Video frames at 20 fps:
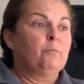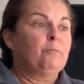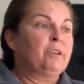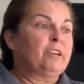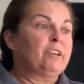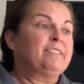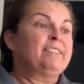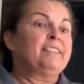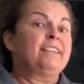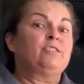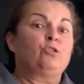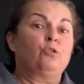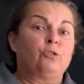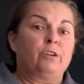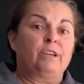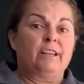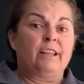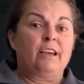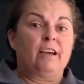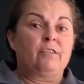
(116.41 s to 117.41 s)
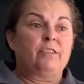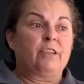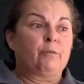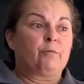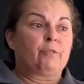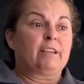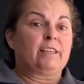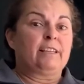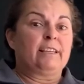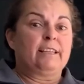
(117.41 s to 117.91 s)
because they took it out, they
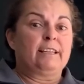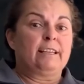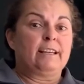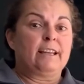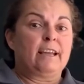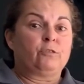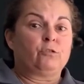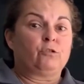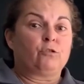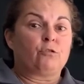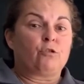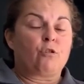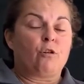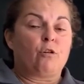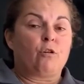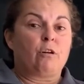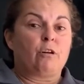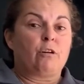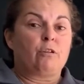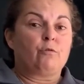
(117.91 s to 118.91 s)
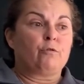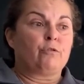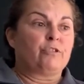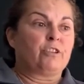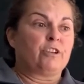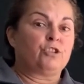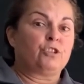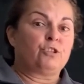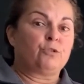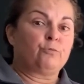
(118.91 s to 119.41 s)
were cleaning out their car, or
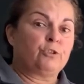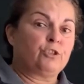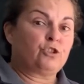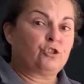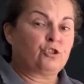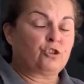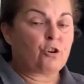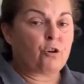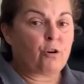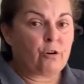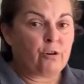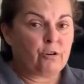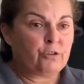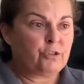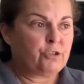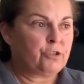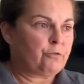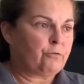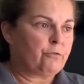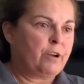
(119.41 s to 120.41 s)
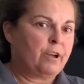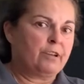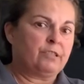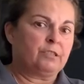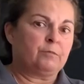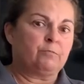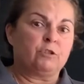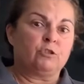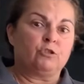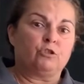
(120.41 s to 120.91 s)
they switched cars, their
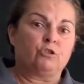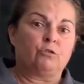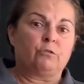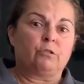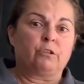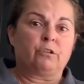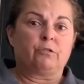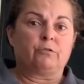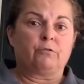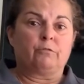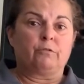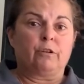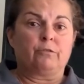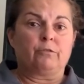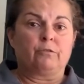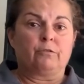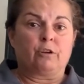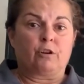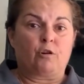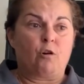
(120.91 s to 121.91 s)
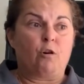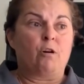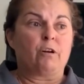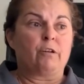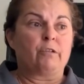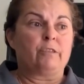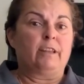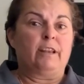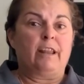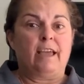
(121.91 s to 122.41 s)
husband took the
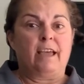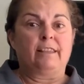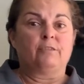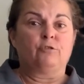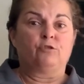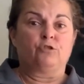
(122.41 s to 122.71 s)
car that had